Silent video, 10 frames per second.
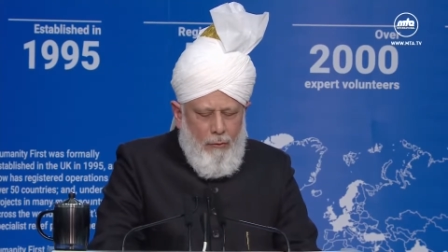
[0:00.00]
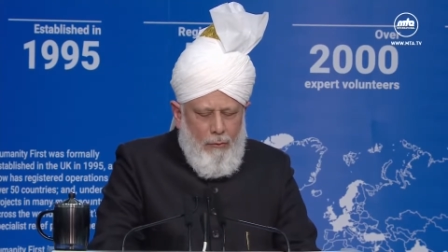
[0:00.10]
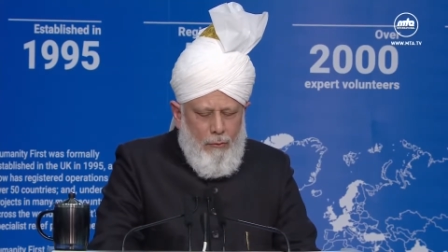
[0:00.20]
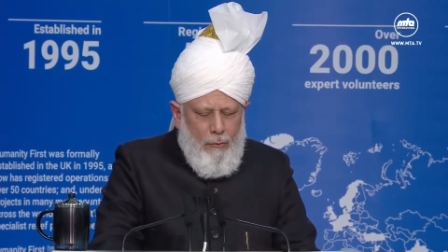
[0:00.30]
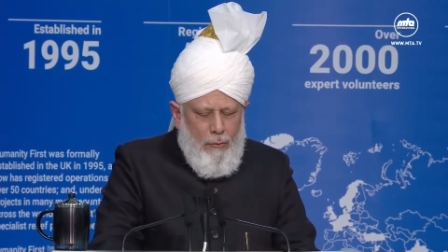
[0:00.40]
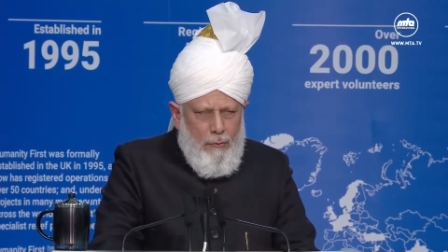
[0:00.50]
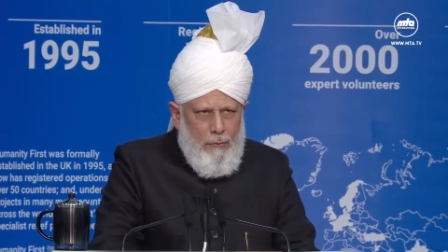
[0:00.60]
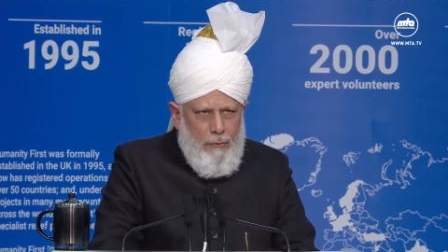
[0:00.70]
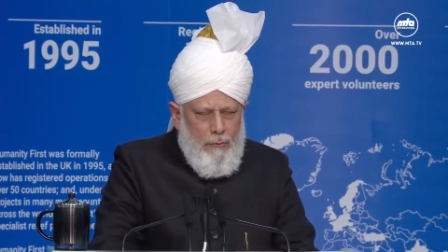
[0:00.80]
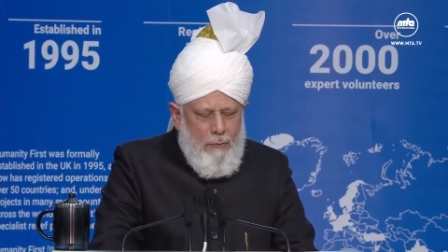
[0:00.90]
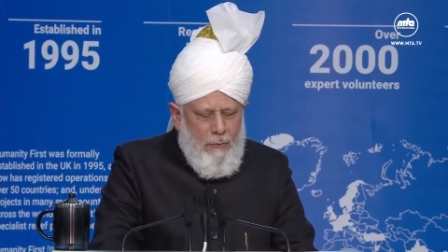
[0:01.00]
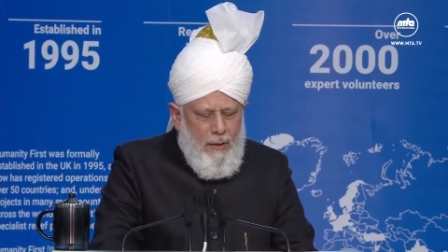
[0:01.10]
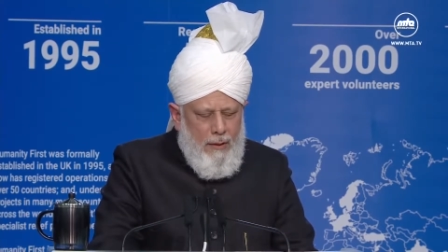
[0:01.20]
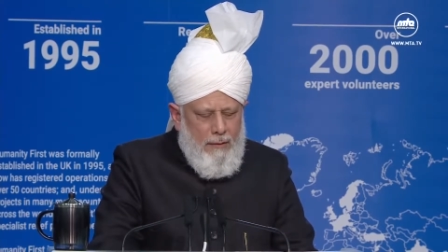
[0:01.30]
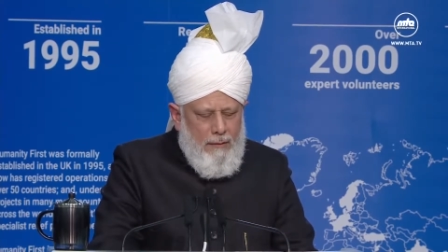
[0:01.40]
to those who
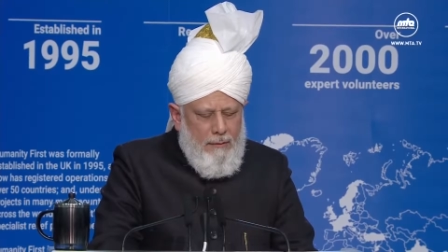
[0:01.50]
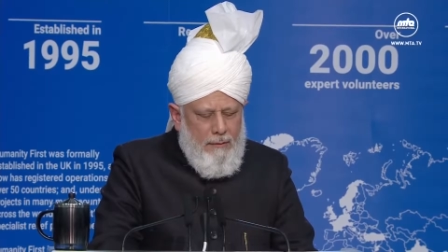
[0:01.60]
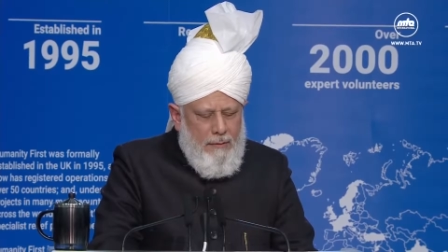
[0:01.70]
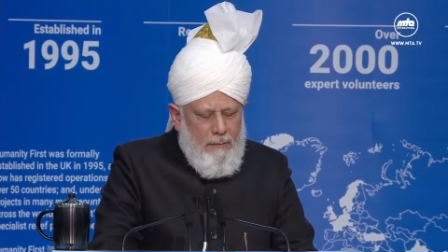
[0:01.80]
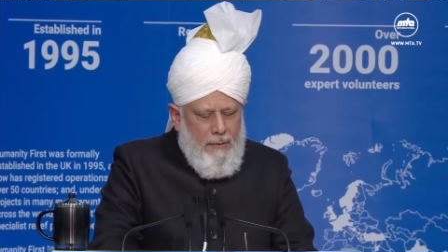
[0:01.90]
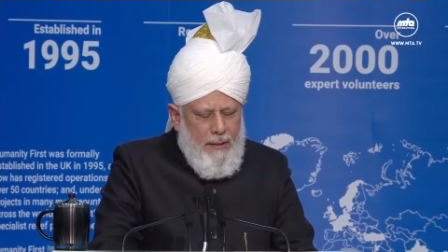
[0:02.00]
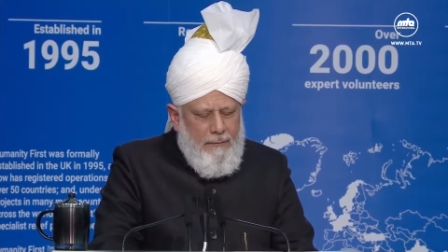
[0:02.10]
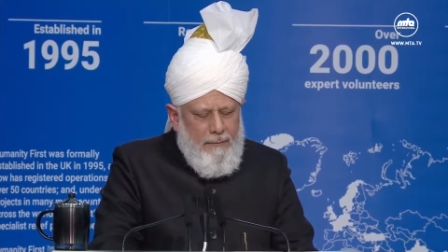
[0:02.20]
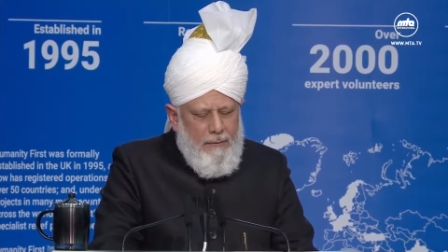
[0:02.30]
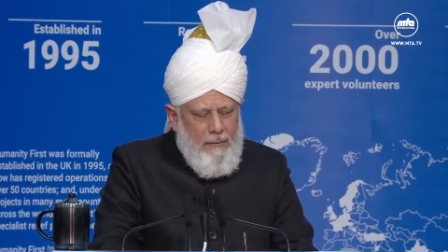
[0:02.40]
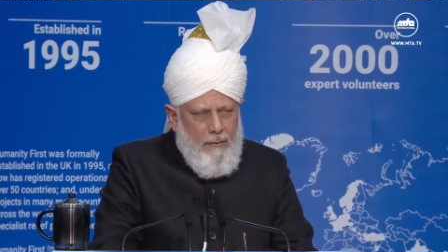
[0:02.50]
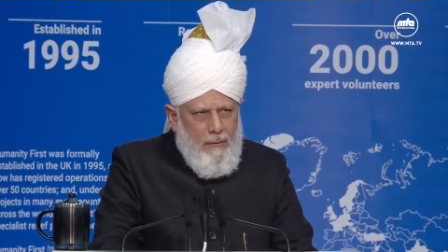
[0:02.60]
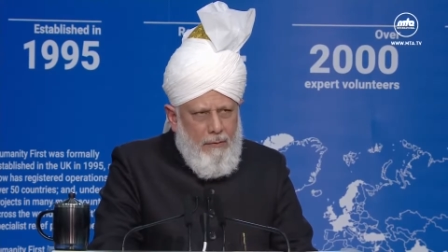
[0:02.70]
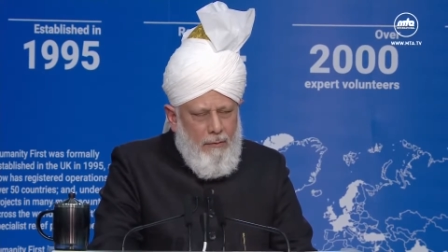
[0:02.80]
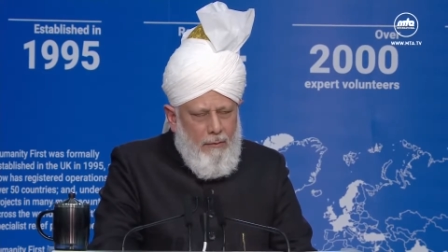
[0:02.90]
are deprived
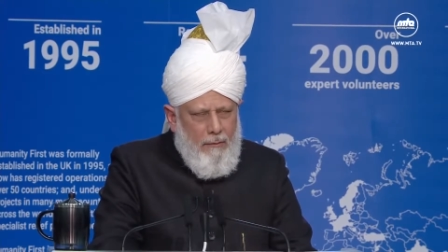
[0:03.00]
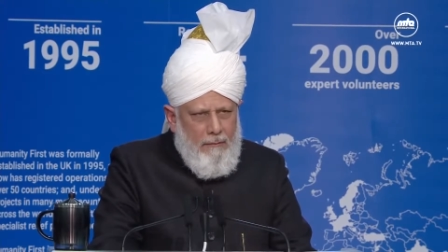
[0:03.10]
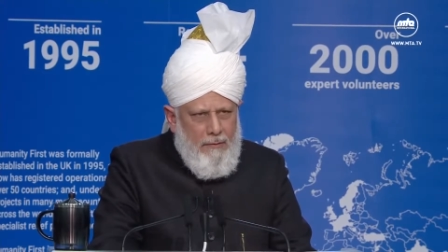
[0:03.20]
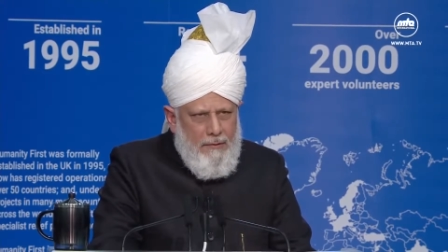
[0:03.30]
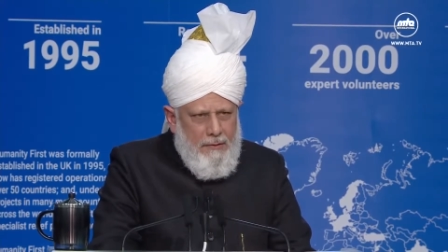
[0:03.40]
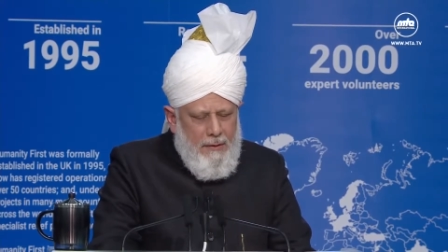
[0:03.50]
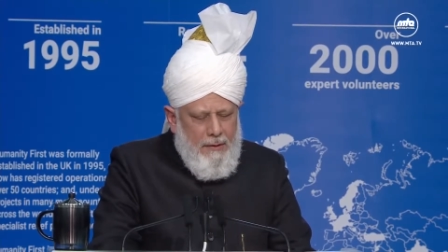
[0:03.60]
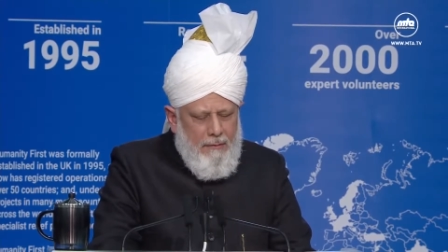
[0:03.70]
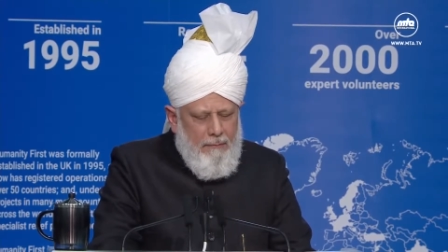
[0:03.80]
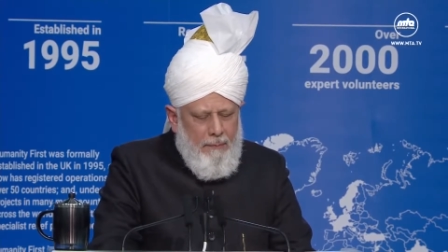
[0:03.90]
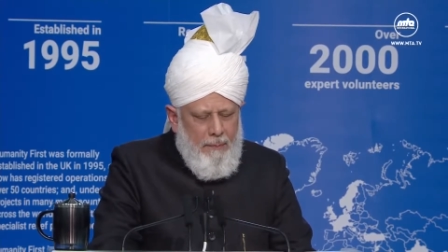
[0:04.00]
or facing